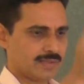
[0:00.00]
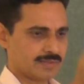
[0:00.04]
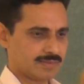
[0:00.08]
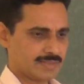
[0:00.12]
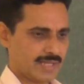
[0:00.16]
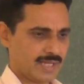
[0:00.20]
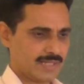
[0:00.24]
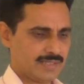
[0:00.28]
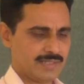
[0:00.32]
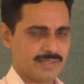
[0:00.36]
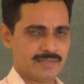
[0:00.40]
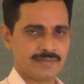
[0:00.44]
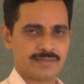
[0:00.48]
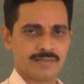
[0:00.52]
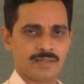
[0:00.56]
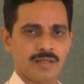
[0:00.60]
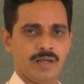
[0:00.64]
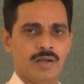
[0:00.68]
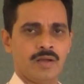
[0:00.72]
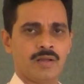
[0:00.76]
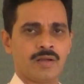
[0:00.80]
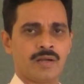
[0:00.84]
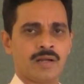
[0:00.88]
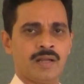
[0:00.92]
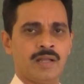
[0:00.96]
size
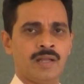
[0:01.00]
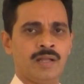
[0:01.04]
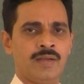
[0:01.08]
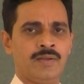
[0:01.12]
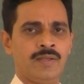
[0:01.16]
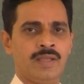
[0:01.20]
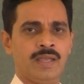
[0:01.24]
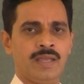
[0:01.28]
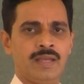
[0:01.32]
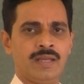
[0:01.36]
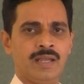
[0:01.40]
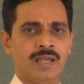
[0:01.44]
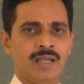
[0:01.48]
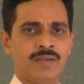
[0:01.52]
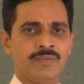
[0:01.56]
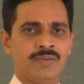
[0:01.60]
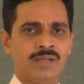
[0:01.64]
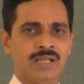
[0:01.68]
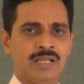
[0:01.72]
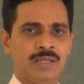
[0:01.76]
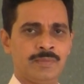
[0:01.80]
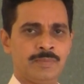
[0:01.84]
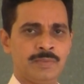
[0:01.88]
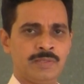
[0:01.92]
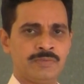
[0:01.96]
or area
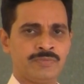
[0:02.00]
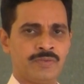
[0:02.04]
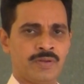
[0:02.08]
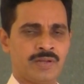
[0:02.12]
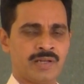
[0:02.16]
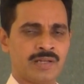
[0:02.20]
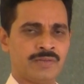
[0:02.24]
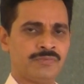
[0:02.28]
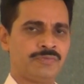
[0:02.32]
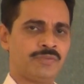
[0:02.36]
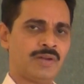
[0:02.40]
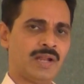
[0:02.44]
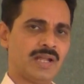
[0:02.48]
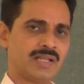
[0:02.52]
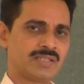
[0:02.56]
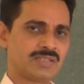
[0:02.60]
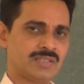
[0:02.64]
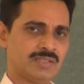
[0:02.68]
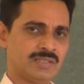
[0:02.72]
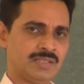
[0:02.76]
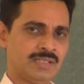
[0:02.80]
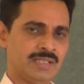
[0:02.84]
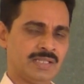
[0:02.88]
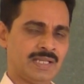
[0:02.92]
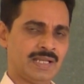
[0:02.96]
available for
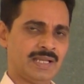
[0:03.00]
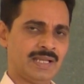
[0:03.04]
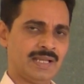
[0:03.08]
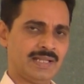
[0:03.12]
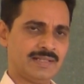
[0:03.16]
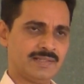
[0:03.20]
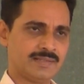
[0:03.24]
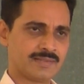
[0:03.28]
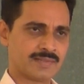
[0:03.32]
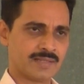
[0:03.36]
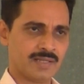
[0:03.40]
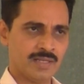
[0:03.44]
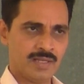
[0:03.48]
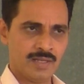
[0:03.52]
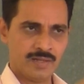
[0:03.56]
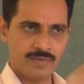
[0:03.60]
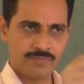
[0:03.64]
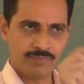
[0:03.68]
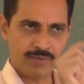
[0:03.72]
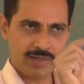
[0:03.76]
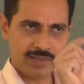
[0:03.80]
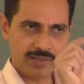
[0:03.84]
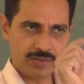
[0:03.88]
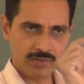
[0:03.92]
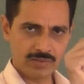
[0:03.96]
refraction in a lens.
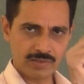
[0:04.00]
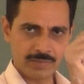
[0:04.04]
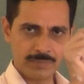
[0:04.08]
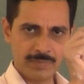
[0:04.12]
Find out the